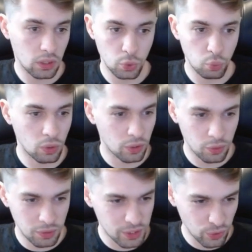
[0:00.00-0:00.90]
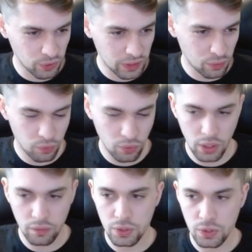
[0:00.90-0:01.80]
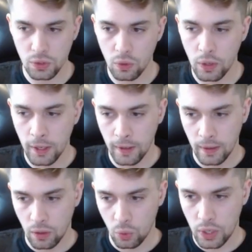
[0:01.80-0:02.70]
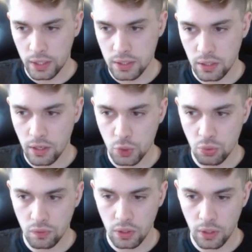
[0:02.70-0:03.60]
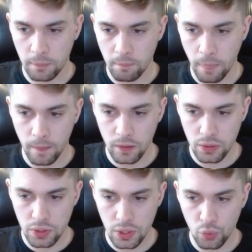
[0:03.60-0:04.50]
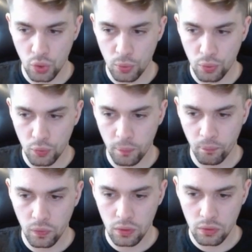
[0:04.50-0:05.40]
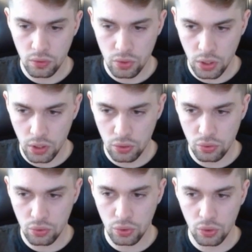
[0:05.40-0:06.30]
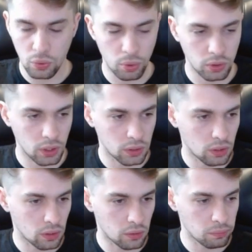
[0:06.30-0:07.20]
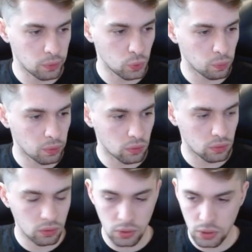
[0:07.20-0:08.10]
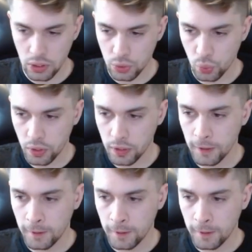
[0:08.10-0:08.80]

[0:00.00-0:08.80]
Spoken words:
it will not be slowed down forever. So white starts with the c3 move, trying to, you know, protect the b2 pawn in that way,